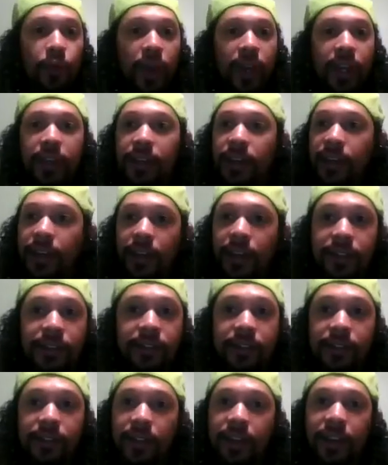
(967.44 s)
wing it.
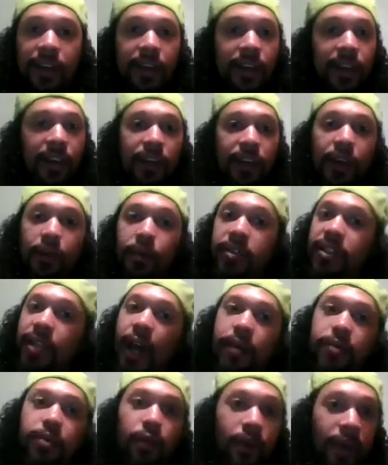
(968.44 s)
There was
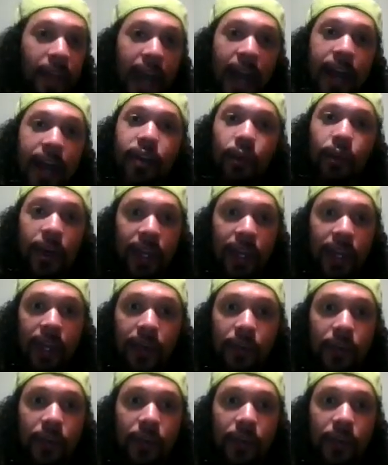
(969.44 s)
times where we had to wing it.